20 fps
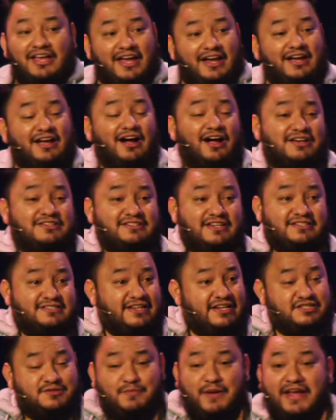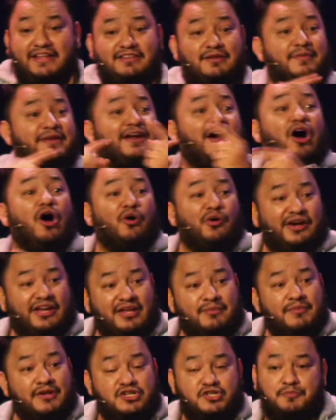and God says, let's make them in our
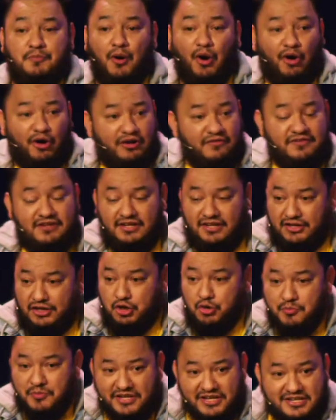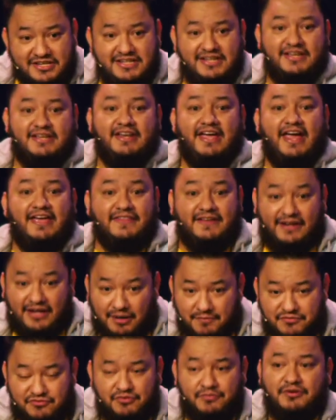image. Part of the human DNA that
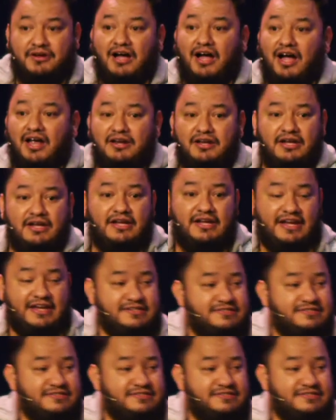comes from God is